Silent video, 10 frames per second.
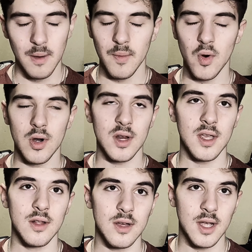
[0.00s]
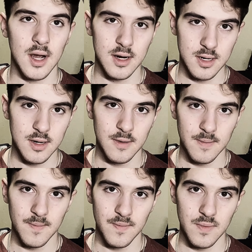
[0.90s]
more garden
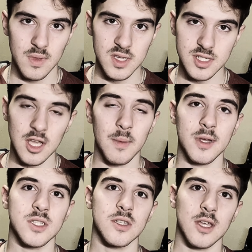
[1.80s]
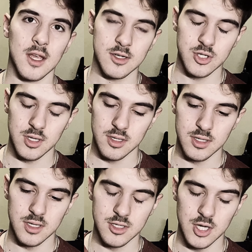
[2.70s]
is coming to the to,
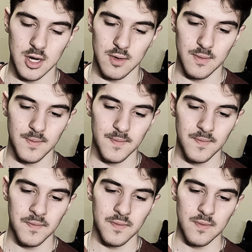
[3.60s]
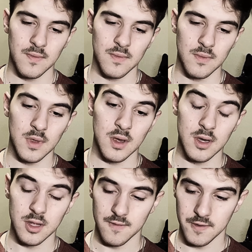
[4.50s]
to the channel
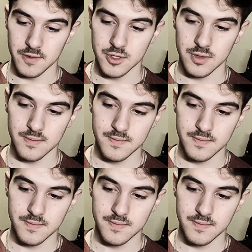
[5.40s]
in the future.